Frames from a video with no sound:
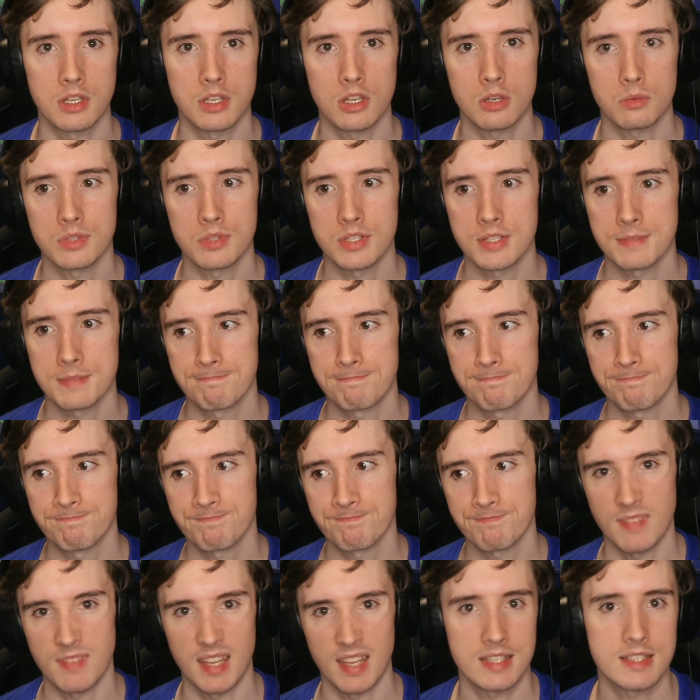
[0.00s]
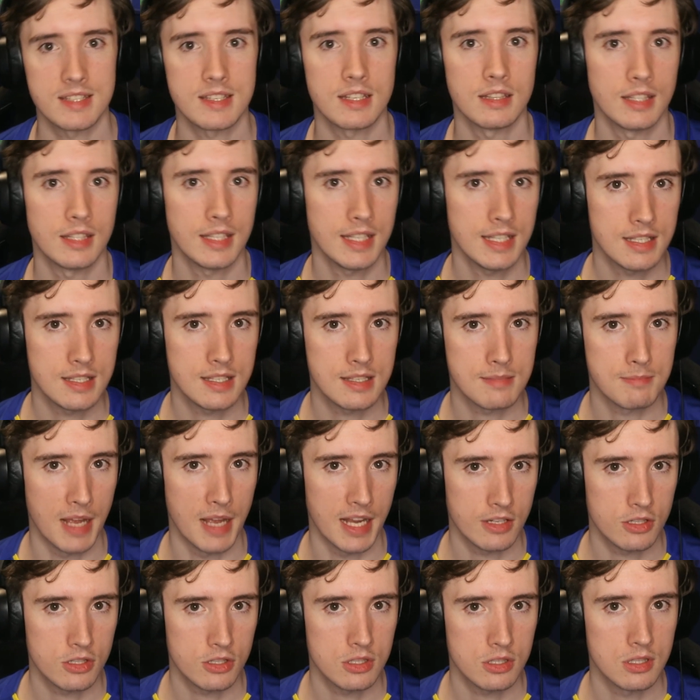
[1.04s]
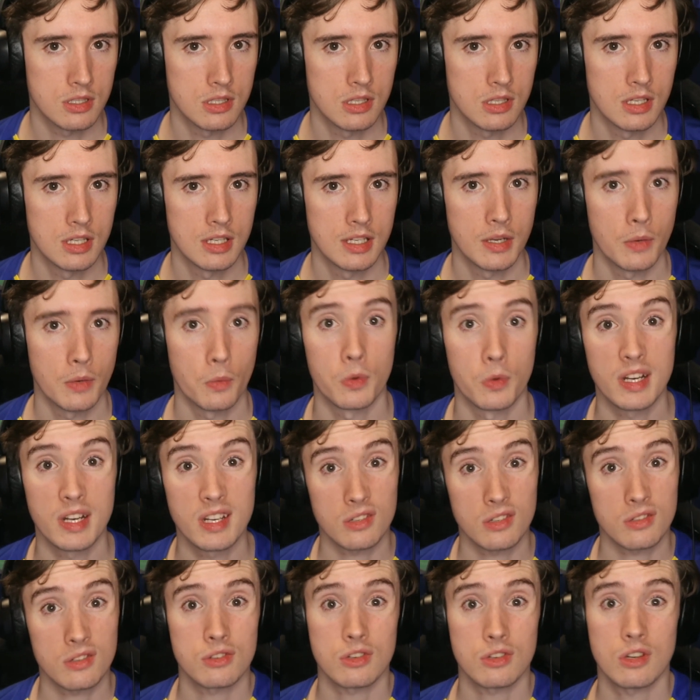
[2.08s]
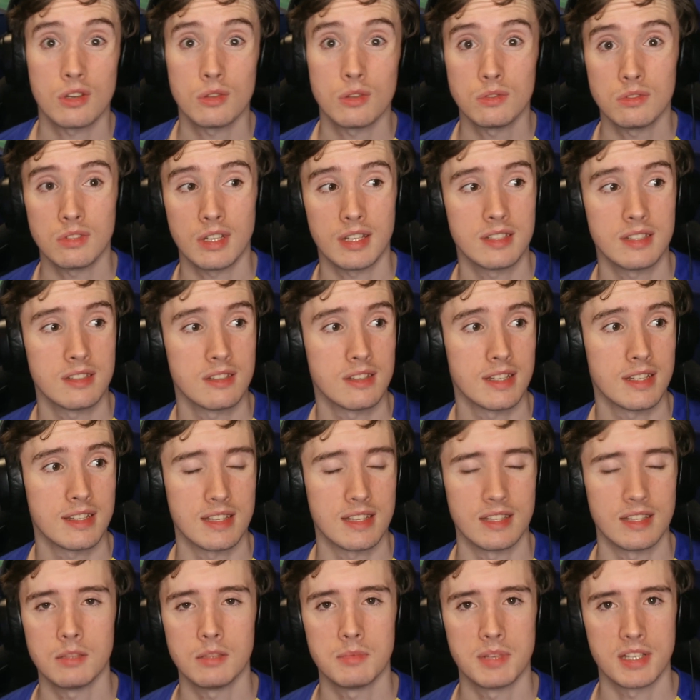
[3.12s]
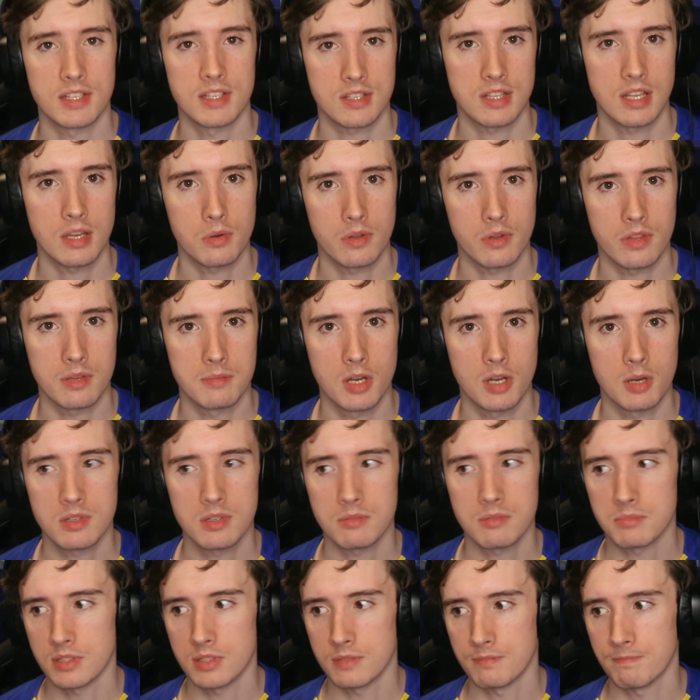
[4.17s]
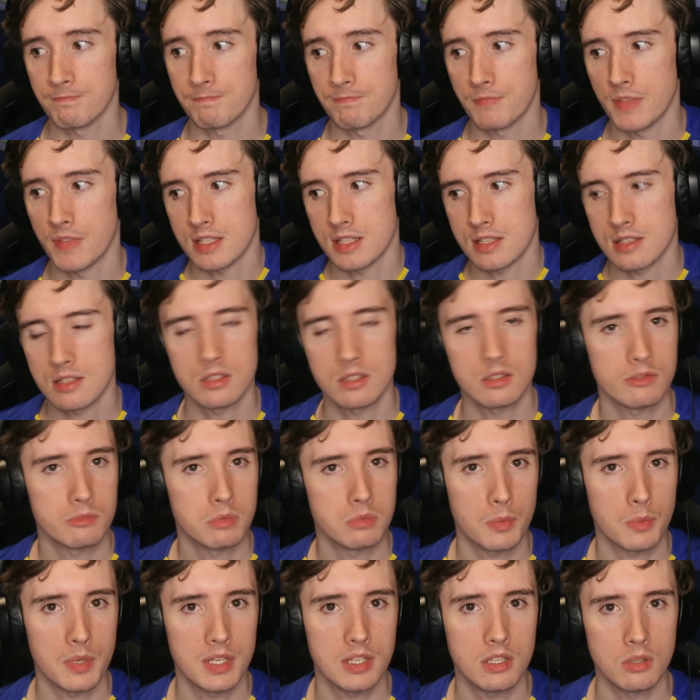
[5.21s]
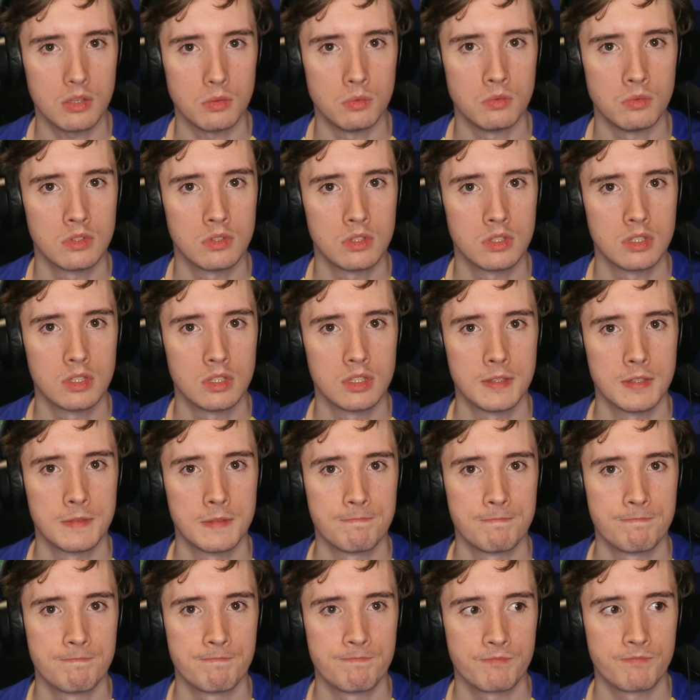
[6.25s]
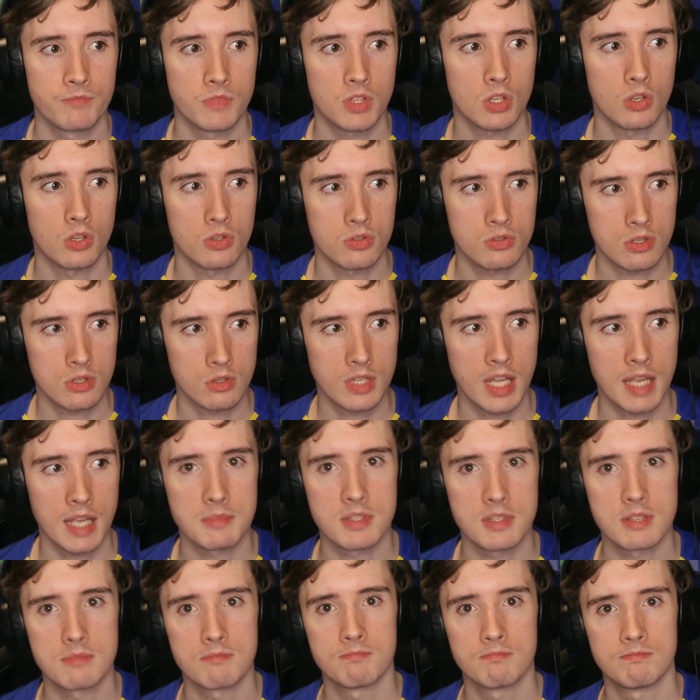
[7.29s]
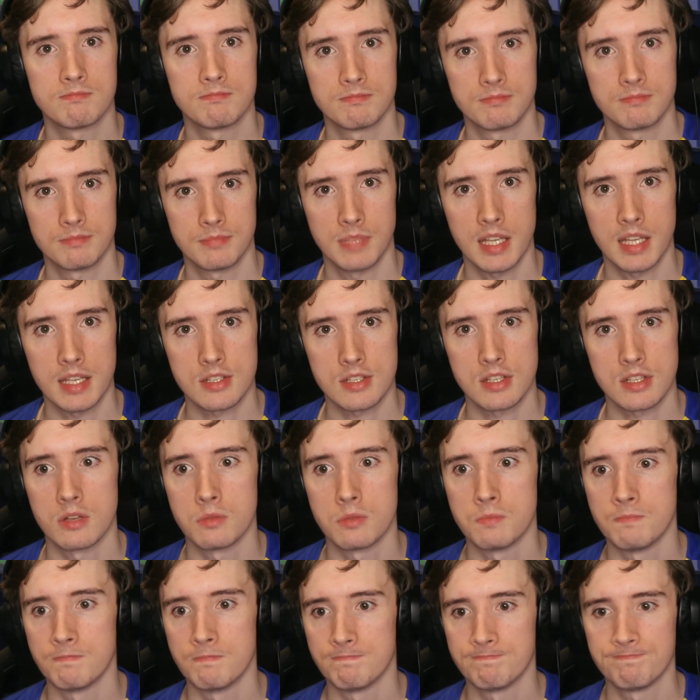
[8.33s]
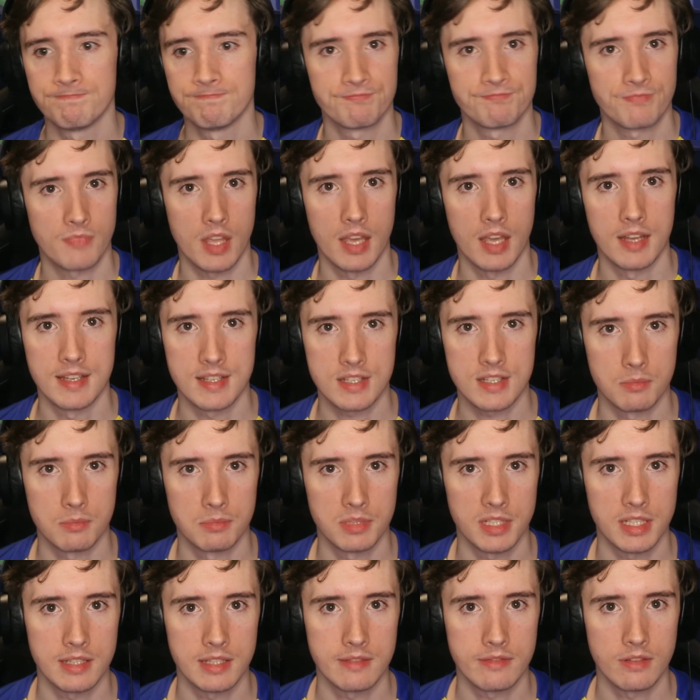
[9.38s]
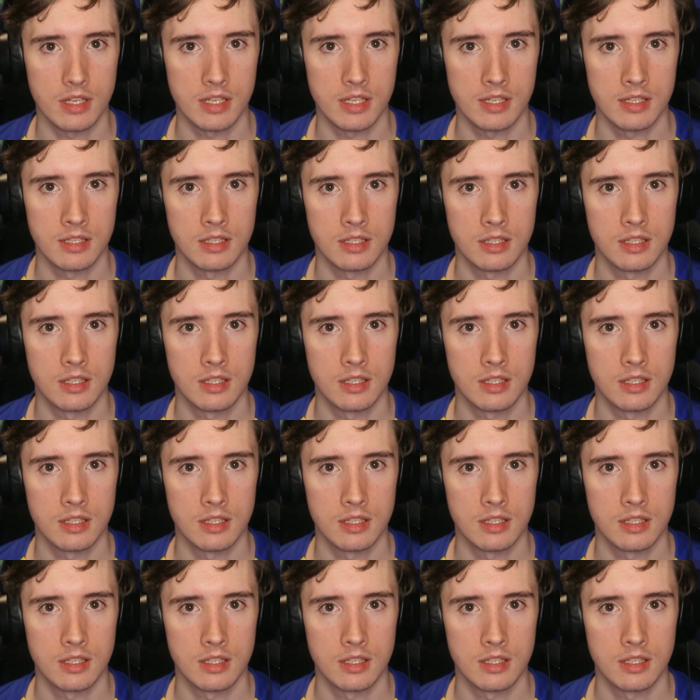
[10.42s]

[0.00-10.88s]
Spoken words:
we got was it's a Leeds match. We're in control, and it's a little bit slow at the moment, but that's sort of what we do. Control games, play it slow, and it's completely fine.